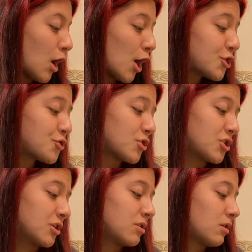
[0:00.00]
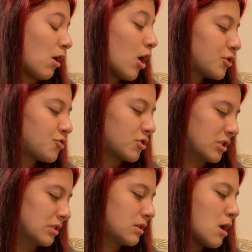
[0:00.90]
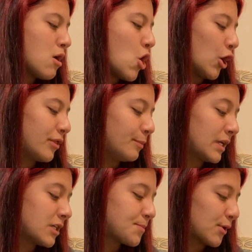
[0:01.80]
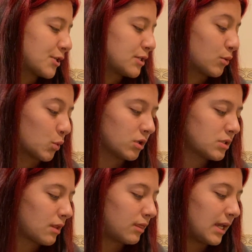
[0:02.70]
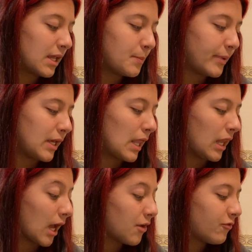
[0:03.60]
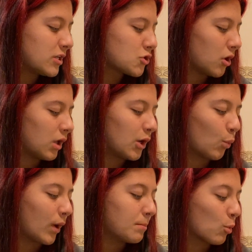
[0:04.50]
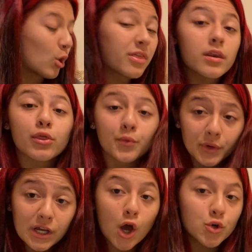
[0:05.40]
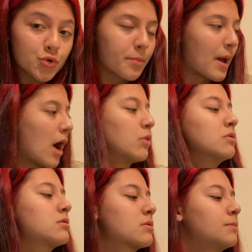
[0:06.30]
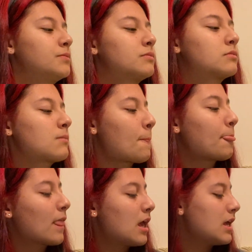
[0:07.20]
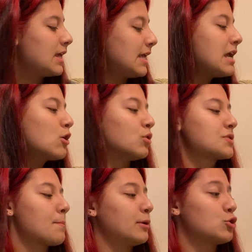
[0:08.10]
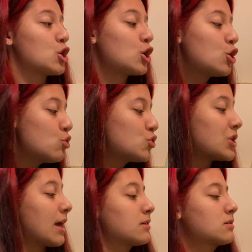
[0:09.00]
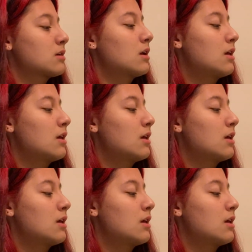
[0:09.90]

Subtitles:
Ostriches are the biggest birds in the world. They can be 9 feet tall and weigh more than 300 pounds. Eagles build huge nests.